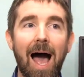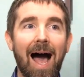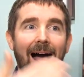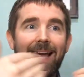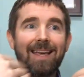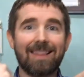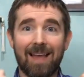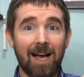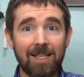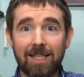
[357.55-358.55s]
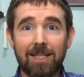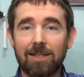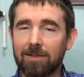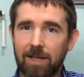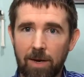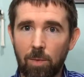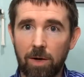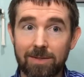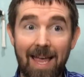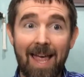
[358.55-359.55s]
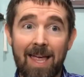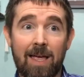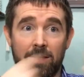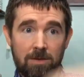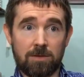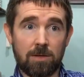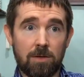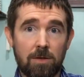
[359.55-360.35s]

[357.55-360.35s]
I get the honey that I want and